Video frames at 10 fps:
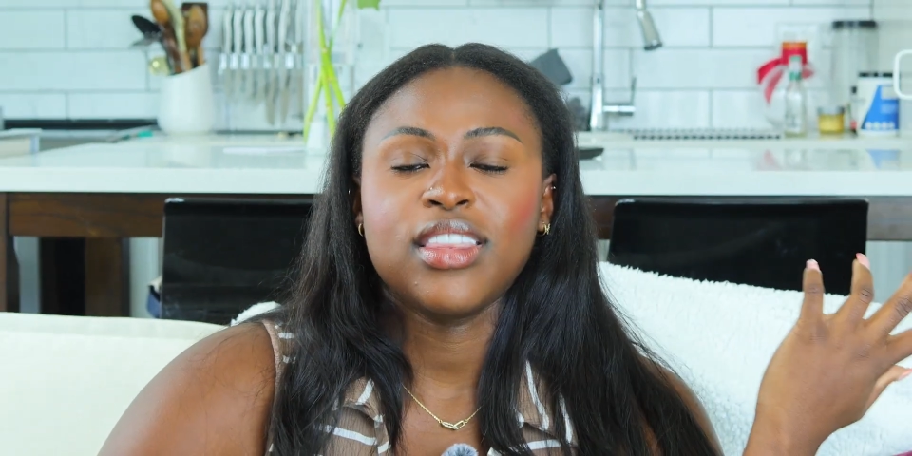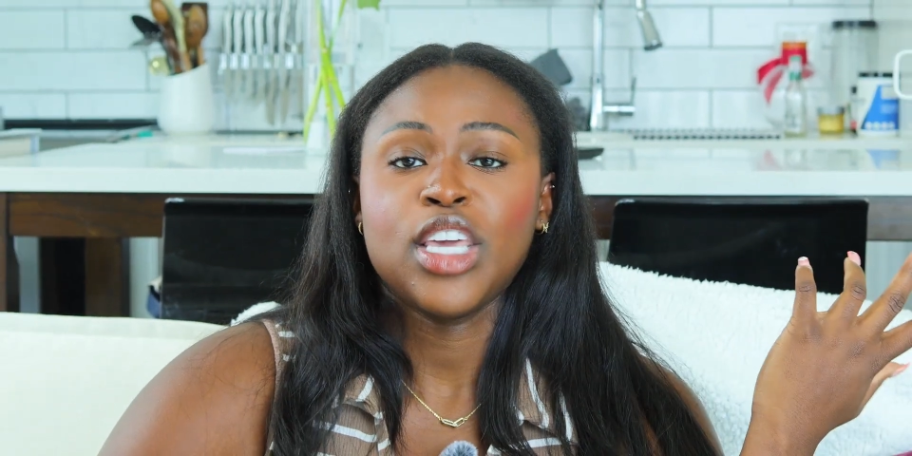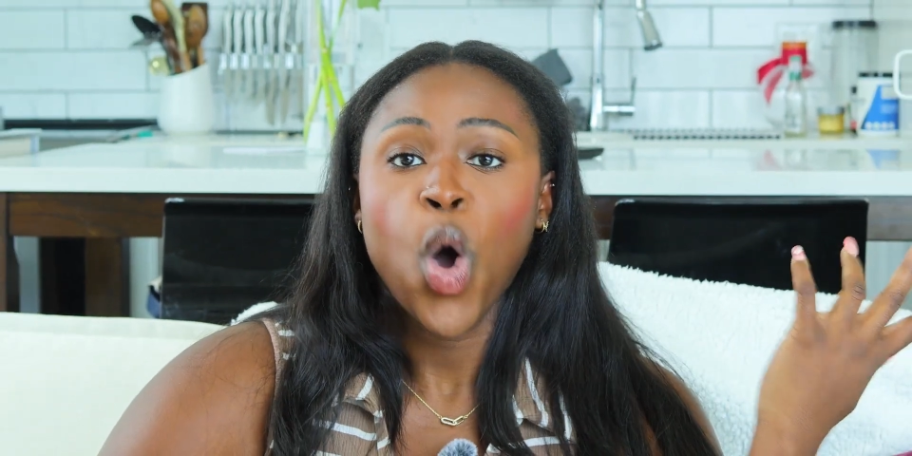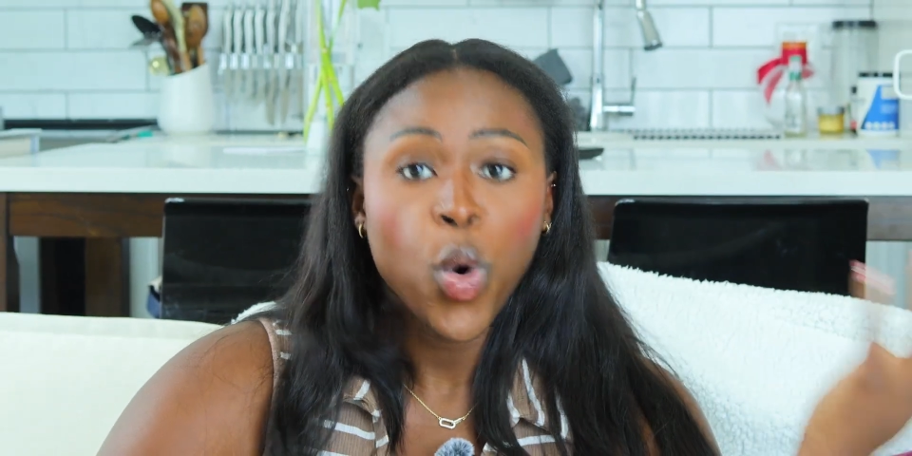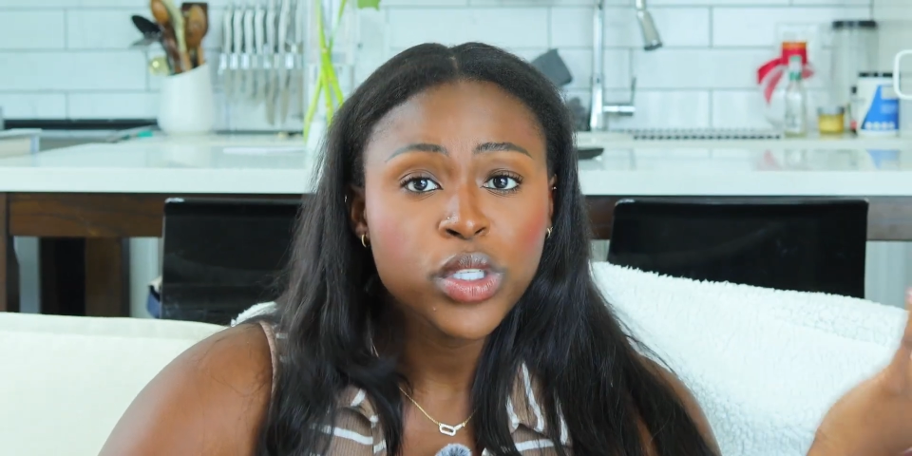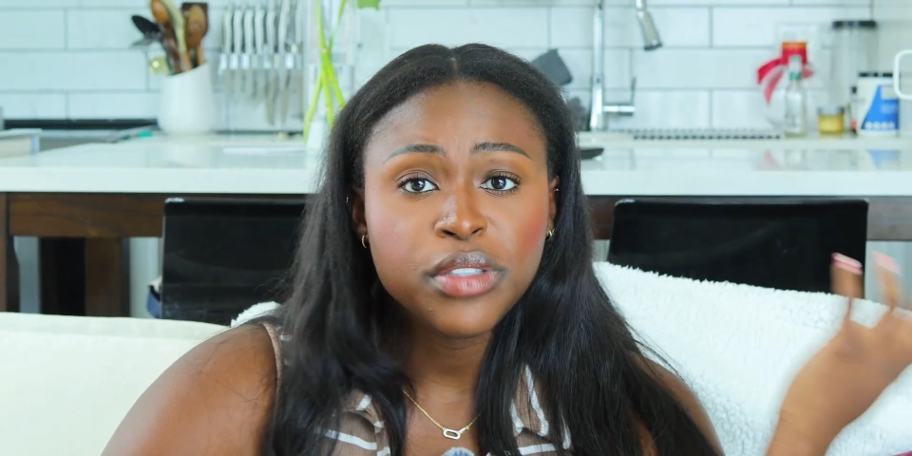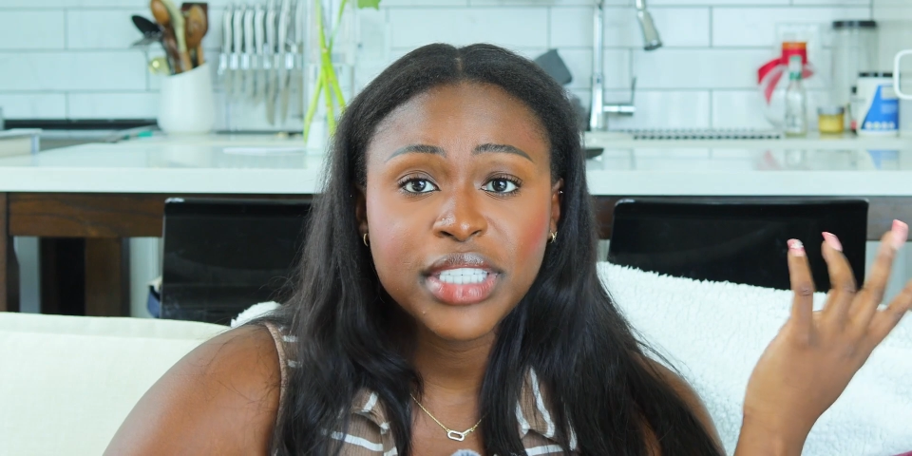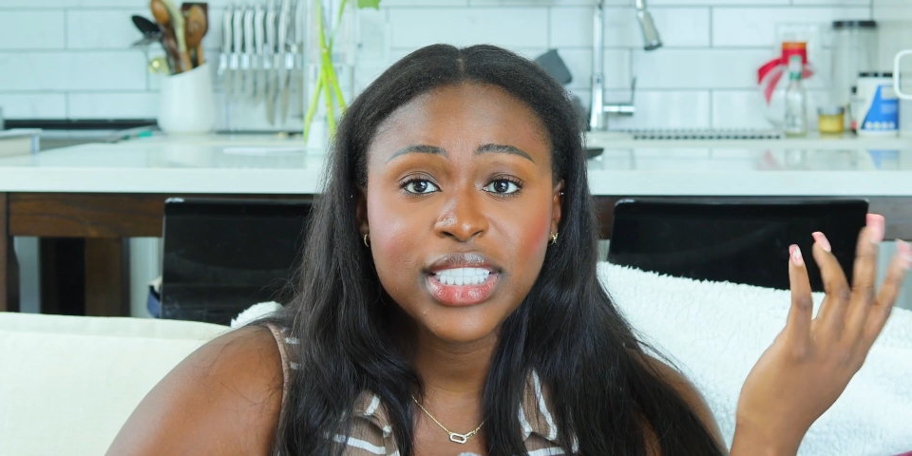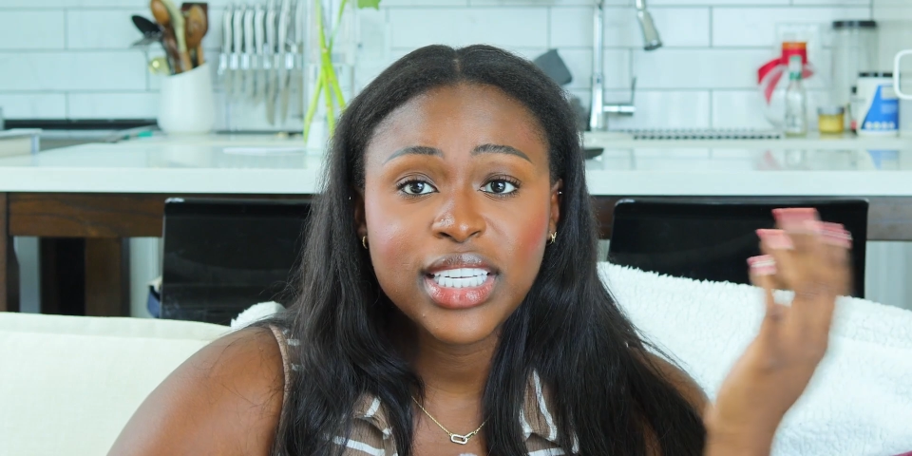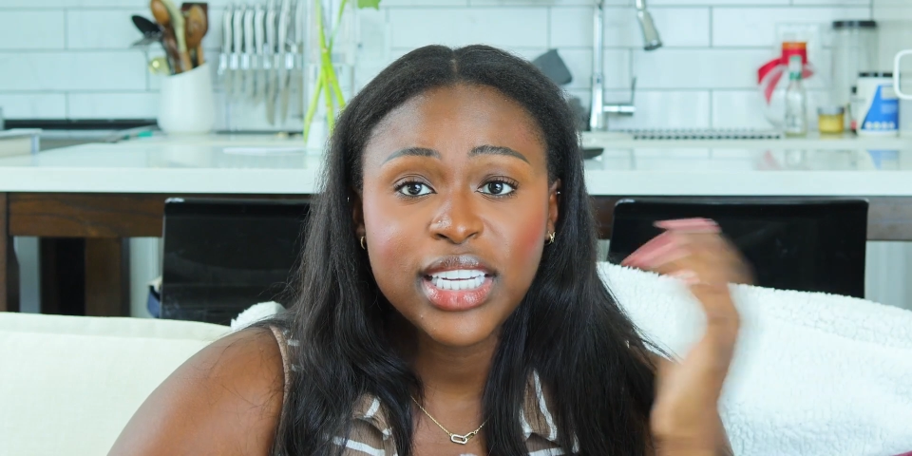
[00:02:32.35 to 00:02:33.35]
the only
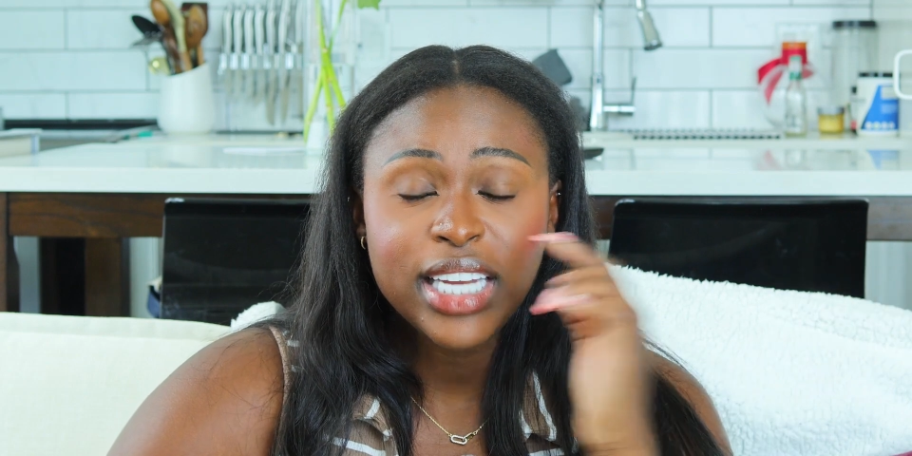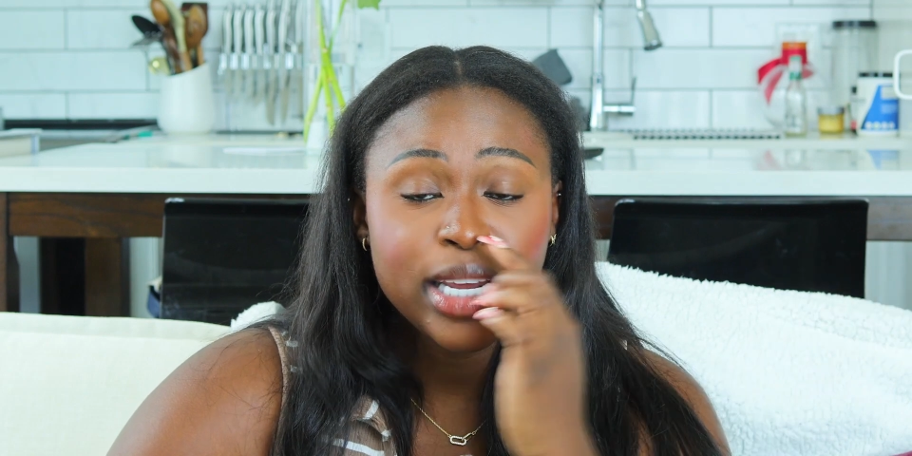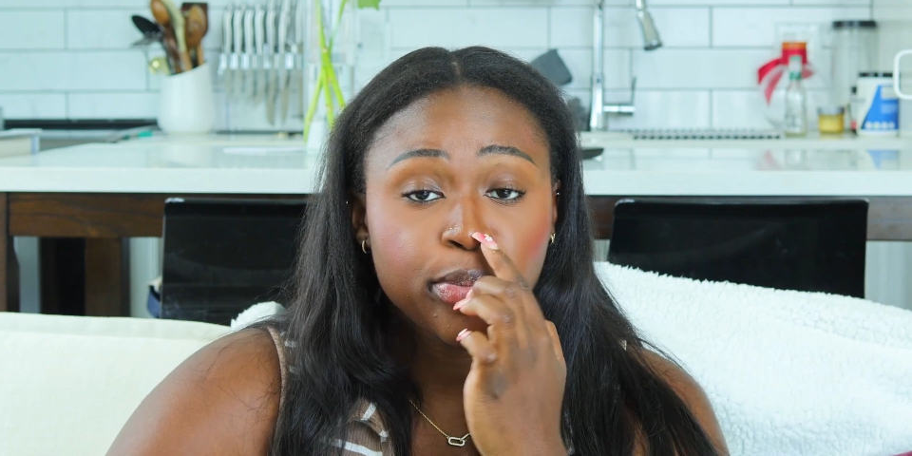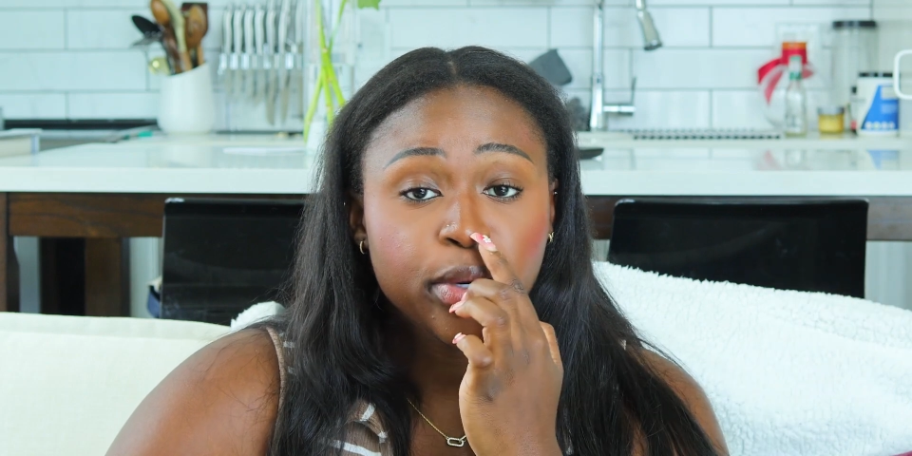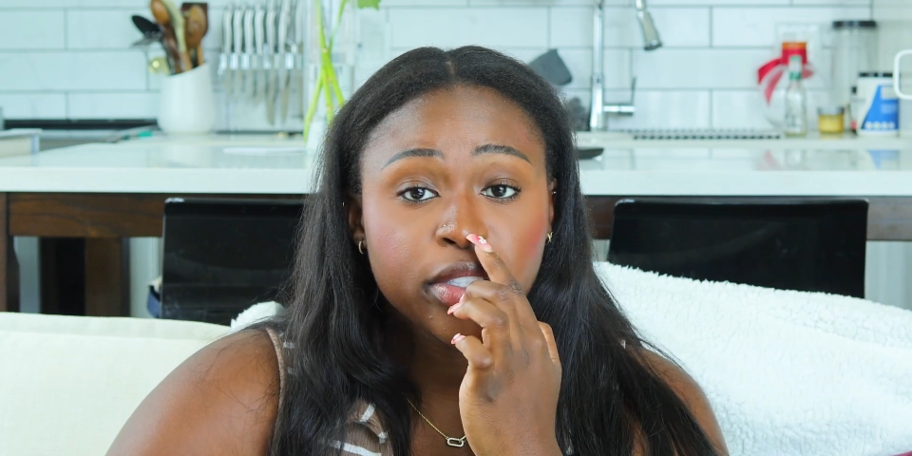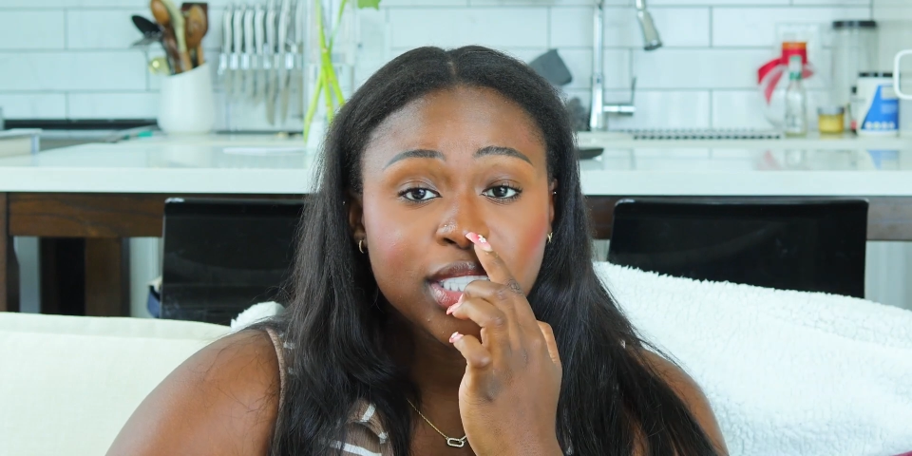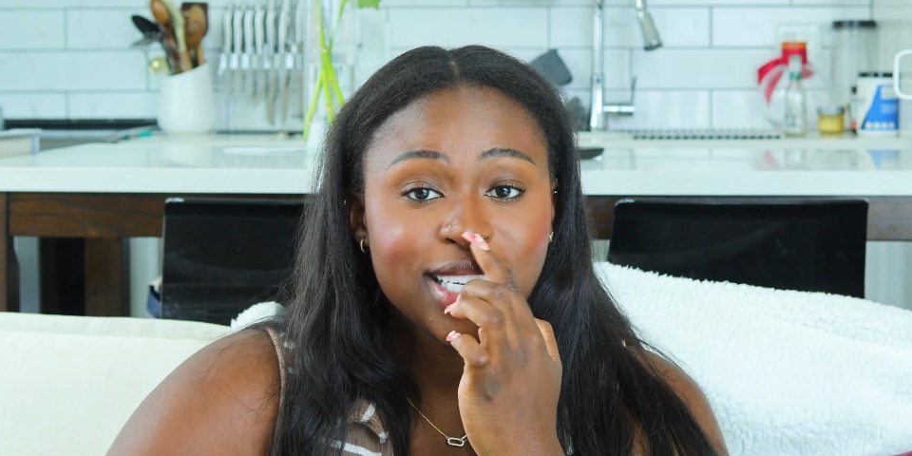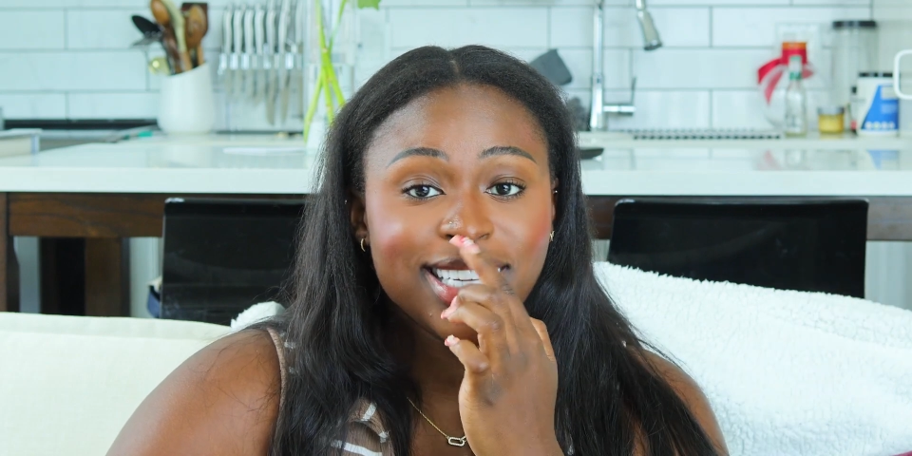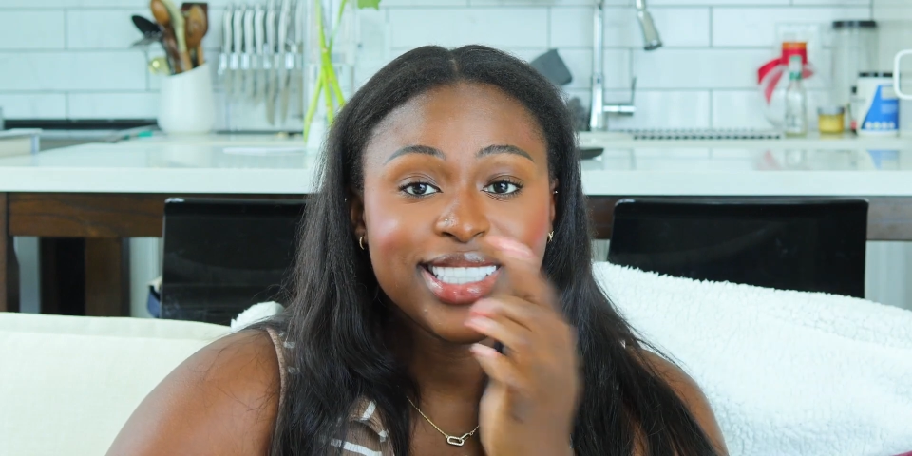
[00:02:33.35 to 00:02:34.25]
reason an in-person